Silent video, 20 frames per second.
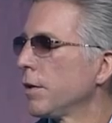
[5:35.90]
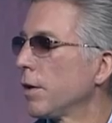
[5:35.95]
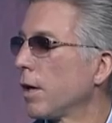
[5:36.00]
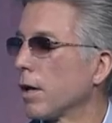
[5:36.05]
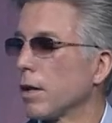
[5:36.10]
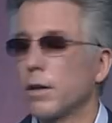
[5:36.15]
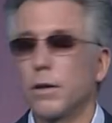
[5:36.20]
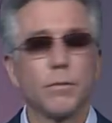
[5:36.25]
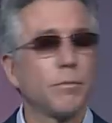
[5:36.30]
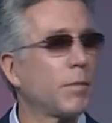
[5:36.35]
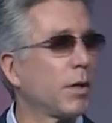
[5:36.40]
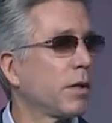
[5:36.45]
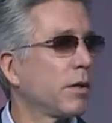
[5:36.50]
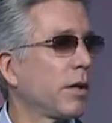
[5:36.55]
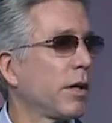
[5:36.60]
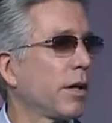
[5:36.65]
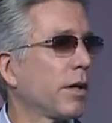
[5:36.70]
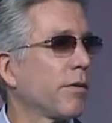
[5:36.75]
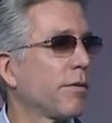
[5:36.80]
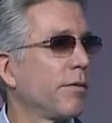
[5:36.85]
I love my
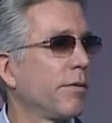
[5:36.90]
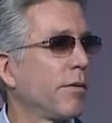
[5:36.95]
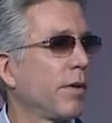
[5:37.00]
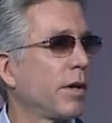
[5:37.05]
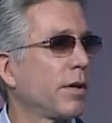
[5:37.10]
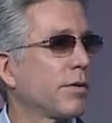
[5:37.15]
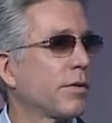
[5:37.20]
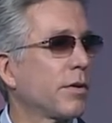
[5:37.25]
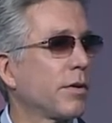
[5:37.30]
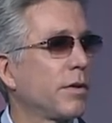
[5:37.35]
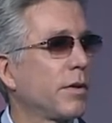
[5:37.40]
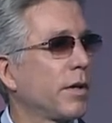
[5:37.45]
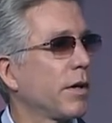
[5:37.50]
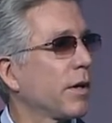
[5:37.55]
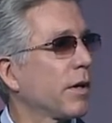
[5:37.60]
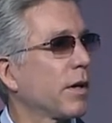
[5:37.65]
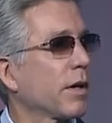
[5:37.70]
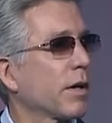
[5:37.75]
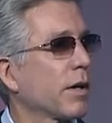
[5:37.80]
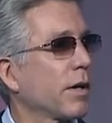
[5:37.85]
dad. I said,
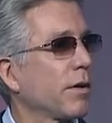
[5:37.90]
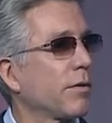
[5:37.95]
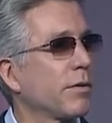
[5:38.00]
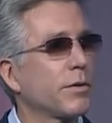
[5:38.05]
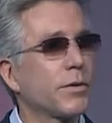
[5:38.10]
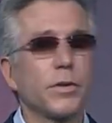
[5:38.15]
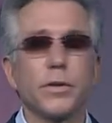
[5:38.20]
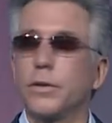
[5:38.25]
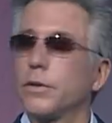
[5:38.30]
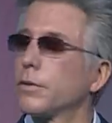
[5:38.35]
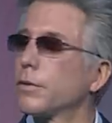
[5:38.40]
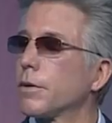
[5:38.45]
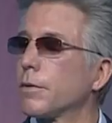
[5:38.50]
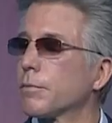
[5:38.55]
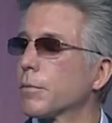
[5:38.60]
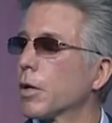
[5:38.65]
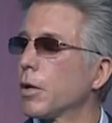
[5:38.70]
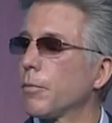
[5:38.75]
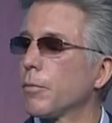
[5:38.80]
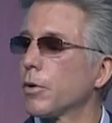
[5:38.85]
Dad, I guarantee you
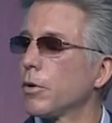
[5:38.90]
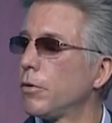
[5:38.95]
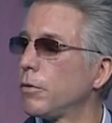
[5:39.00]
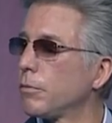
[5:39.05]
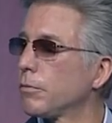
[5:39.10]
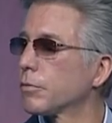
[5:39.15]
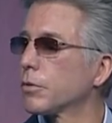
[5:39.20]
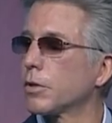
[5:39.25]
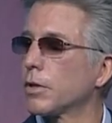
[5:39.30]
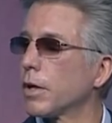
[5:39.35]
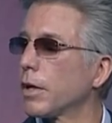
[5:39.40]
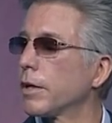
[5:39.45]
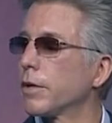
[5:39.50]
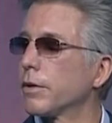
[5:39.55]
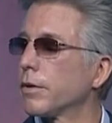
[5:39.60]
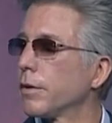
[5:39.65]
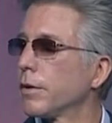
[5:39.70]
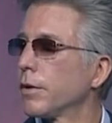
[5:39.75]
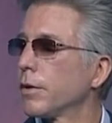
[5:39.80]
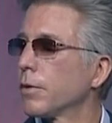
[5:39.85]
I'm coming home tonight
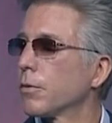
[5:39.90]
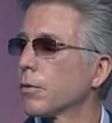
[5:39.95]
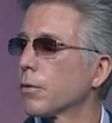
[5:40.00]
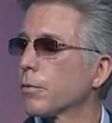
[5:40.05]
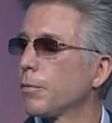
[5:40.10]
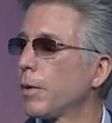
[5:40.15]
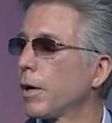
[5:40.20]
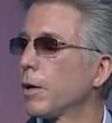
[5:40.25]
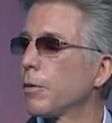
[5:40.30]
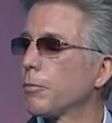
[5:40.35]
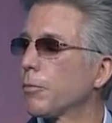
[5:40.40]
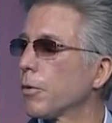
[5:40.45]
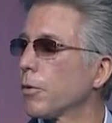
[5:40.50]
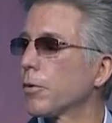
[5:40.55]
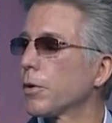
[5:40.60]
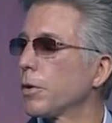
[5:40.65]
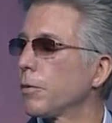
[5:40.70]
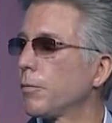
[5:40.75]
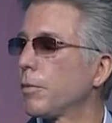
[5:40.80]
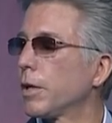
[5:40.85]
with my
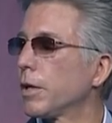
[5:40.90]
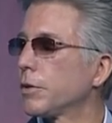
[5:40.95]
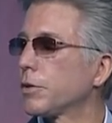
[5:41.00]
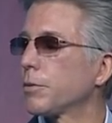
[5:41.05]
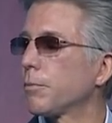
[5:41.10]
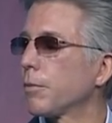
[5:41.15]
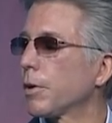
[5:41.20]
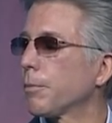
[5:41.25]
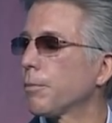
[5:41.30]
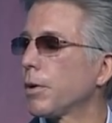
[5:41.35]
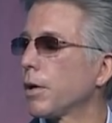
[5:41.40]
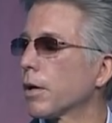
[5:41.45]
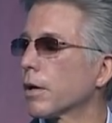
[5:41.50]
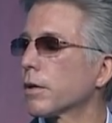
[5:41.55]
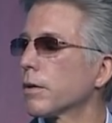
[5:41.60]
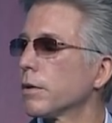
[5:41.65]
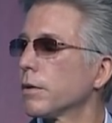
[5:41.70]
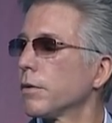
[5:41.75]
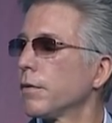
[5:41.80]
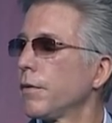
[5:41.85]
employee badge in my
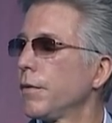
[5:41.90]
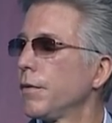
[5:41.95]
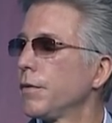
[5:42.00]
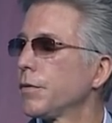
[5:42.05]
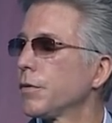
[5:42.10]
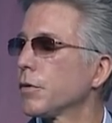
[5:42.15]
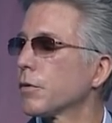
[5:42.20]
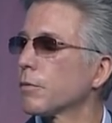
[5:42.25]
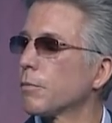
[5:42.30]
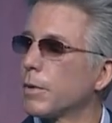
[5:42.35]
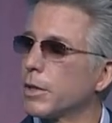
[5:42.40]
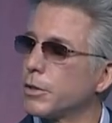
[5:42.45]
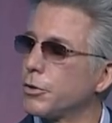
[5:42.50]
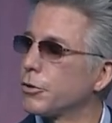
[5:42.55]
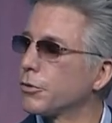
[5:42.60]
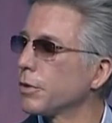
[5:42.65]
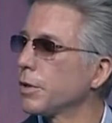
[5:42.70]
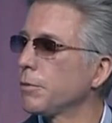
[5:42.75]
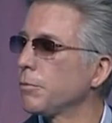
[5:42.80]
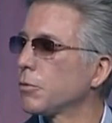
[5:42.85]
pocket. This is my
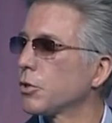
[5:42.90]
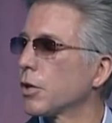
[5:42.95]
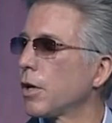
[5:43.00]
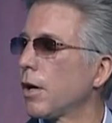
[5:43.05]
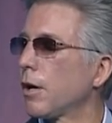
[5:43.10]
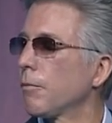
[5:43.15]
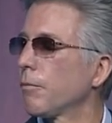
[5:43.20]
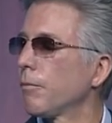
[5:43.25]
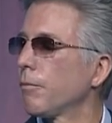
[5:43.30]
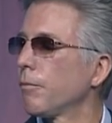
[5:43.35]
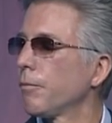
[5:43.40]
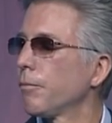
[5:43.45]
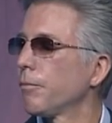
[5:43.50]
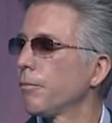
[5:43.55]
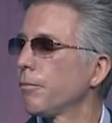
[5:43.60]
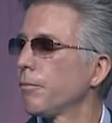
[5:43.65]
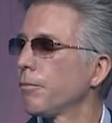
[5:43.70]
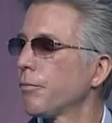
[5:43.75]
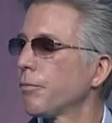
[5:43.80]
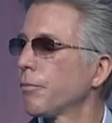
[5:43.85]
dream job.
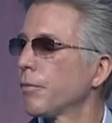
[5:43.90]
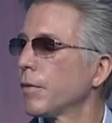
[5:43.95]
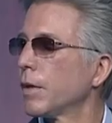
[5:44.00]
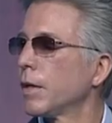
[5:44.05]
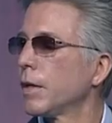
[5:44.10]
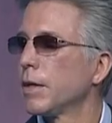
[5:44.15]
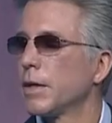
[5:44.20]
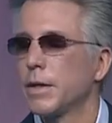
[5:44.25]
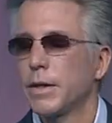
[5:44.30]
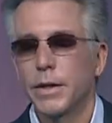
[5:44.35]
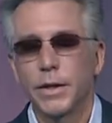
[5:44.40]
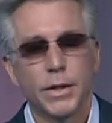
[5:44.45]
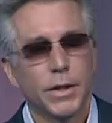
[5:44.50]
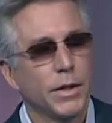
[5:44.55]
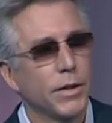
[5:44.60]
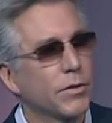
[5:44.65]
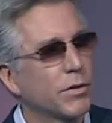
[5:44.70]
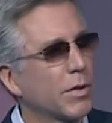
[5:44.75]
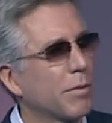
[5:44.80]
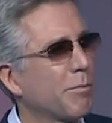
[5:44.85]

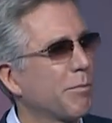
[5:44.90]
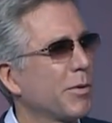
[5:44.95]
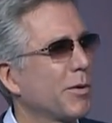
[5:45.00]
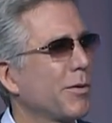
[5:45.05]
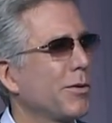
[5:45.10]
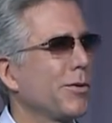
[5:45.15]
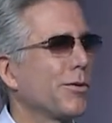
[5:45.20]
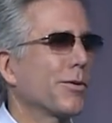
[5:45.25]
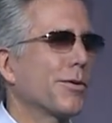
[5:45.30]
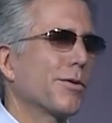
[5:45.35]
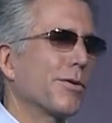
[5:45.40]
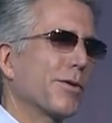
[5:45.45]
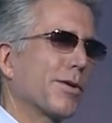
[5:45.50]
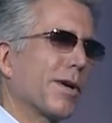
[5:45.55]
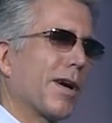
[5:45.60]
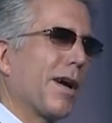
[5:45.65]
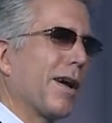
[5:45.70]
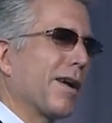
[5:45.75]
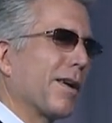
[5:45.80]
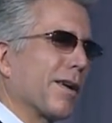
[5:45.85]
He said, Bill, you're a good
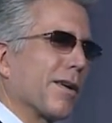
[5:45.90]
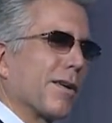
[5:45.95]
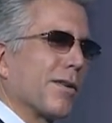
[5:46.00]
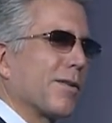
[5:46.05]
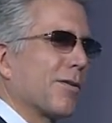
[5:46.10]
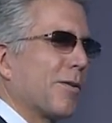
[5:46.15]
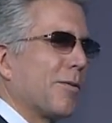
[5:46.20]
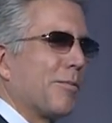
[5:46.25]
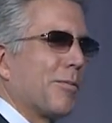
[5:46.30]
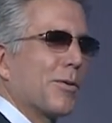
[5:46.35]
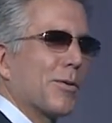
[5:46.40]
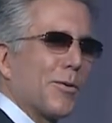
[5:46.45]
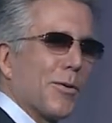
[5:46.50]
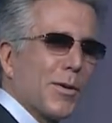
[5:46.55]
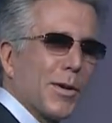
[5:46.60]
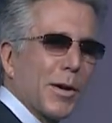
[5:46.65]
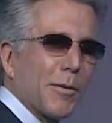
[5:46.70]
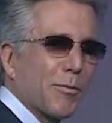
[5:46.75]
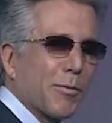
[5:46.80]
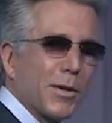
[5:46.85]
guy. Don't put
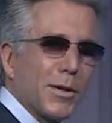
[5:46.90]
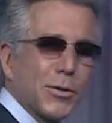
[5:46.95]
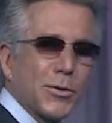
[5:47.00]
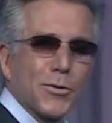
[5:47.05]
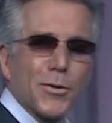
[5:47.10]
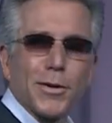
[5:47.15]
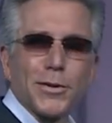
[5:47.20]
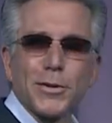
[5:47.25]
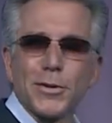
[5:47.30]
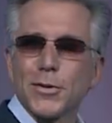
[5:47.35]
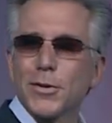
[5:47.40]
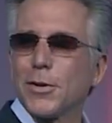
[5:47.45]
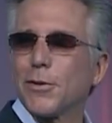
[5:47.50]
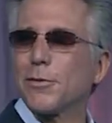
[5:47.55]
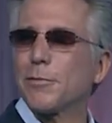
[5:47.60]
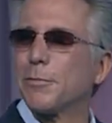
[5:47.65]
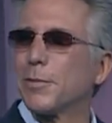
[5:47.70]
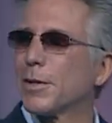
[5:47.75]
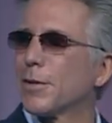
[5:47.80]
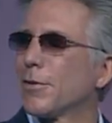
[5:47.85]
all that pressure on
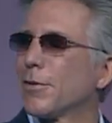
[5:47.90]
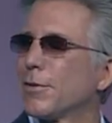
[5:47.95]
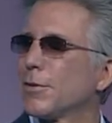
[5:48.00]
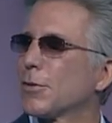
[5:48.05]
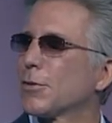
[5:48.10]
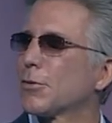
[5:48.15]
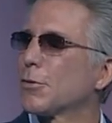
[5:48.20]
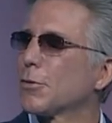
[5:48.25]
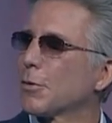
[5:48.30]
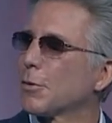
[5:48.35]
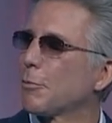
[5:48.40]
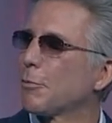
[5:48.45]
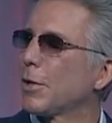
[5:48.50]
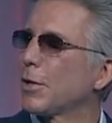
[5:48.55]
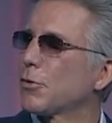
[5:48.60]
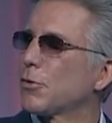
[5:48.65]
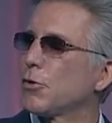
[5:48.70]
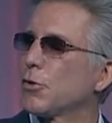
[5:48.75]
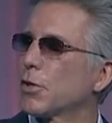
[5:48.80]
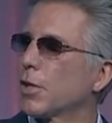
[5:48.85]
yourself, man. Just do the
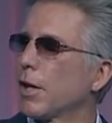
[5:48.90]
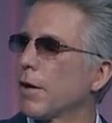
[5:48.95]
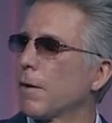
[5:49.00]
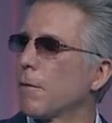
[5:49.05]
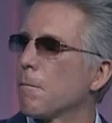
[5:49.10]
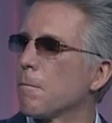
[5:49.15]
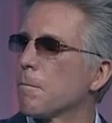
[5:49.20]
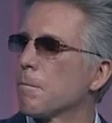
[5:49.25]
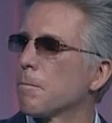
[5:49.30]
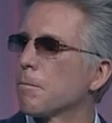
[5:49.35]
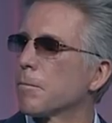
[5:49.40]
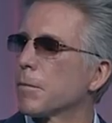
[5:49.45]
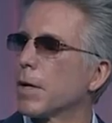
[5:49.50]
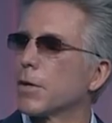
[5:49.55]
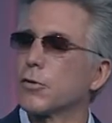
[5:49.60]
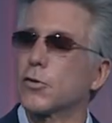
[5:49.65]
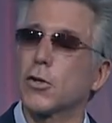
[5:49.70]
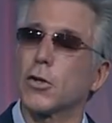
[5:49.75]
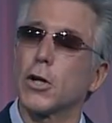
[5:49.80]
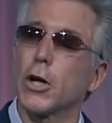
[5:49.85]
best you can. I
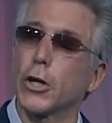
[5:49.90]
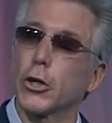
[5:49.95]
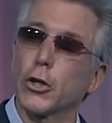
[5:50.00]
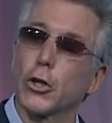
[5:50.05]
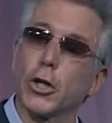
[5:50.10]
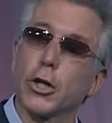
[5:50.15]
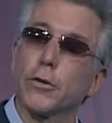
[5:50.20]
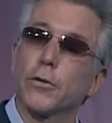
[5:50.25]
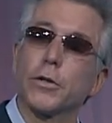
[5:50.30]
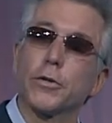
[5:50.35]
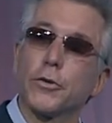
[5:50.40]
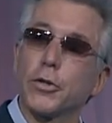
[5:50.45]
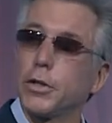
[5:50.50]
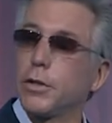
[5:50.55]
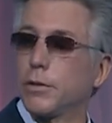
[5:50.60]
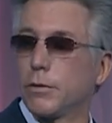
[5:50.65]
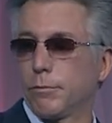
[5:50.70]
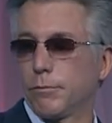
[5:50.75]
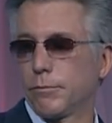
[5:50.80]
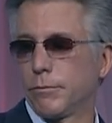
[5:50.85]
said, I guarantee it.